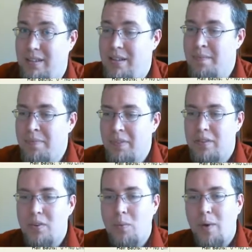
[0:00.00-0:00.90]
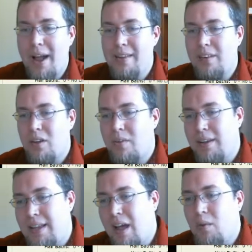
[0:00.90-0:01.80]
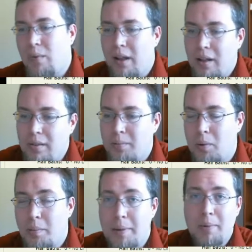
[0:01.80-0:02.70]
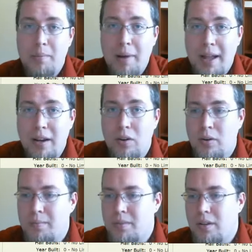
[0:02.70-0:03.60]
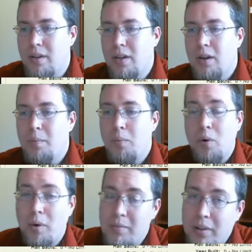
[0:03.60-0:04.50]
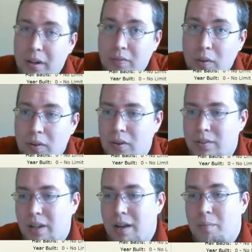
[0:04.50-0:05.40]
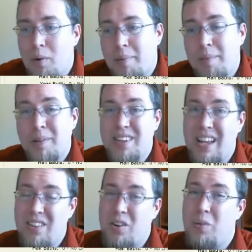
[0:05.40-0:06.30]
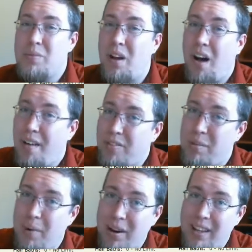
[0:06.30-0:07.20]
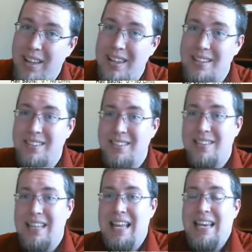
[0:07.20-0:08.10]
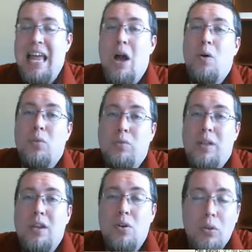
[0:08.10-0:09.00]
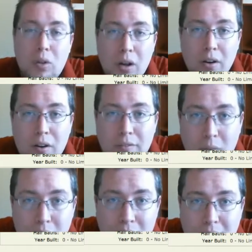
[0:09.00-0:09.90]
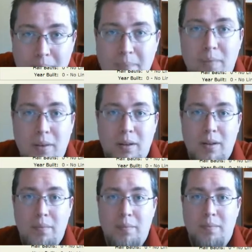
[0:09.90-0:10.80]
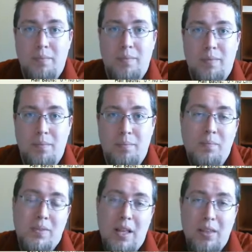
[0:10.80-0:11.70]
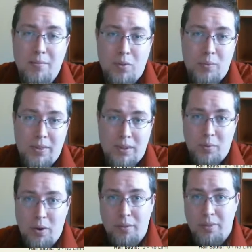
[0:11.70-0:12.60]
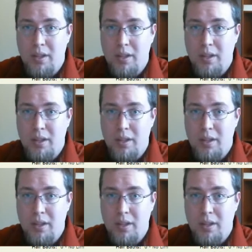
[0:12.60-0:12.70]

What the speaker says: So why is it going down? Well, more people are buying homes, more homes are getting foreclosed on, and more people are taking their homes off the market because they now can no longer afford to sell them for what they're worth.